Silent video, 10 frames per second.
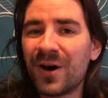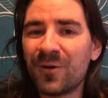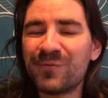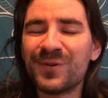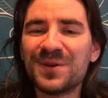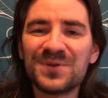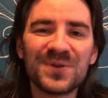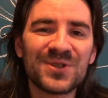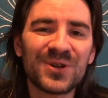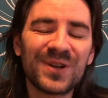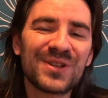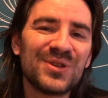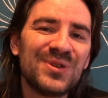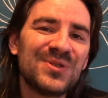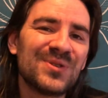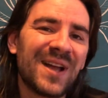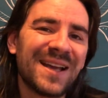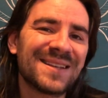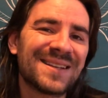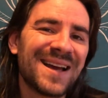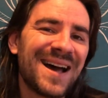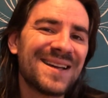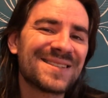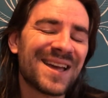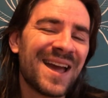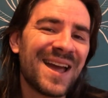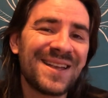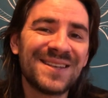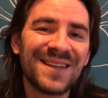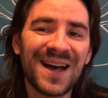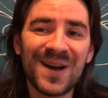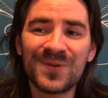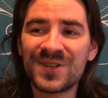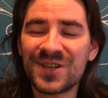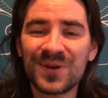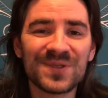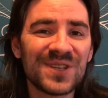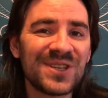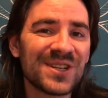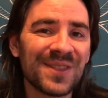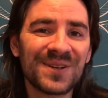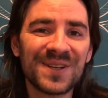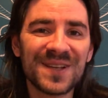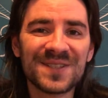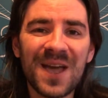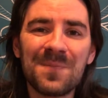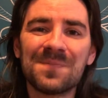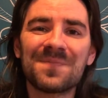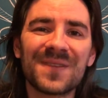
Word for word: Hopefully you do enjoyed it and you do liked it, guys, and uh, we shall see each other next time.